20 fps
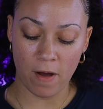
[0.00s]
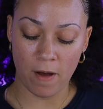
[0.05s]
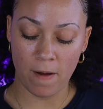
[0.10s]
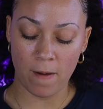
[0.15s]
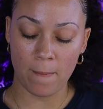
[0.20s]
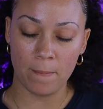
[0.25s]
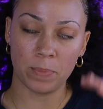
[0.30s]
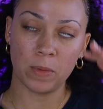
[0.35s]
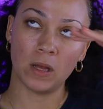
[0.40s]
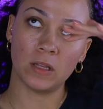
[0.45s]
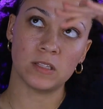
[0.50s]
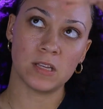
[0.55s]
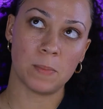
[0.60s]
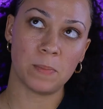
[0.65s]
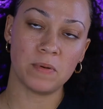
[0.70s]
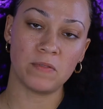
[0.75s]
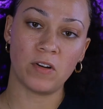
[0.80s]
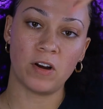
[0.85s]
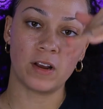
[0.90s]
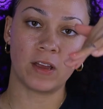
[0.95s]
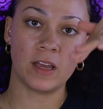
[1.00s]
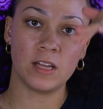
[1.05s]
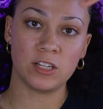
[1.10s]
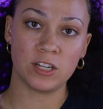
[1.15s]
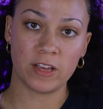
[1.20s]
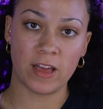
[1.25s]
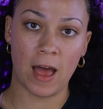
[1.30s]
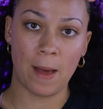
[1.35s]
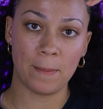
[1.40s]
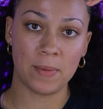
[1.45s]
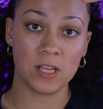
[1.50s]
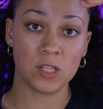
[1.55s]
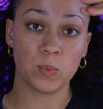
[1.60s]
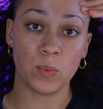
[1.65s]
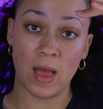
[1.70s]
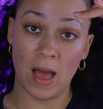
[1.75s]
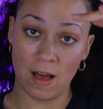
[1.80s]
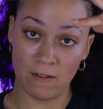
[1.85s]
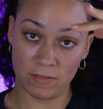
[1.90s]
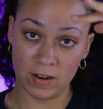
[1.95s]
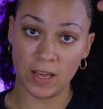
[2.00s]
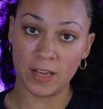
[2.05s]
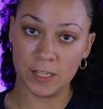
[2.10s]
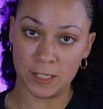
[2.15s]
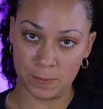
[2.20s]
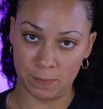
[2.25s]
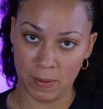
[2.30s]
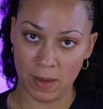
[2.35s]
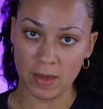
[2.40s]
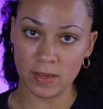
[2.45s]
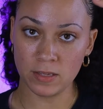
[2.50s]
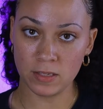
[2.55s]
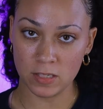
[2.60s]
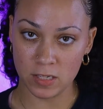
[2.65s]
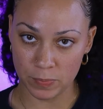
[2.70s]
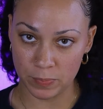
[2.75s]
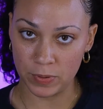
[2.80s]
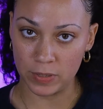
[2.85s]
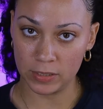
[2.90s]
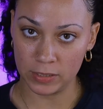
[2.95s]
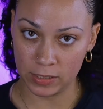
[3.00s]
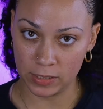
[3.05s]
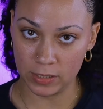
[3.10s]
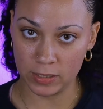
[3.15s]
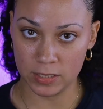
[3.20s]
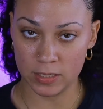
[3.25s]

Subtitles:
on top of our kitchen cabinets, we have, like, space to put,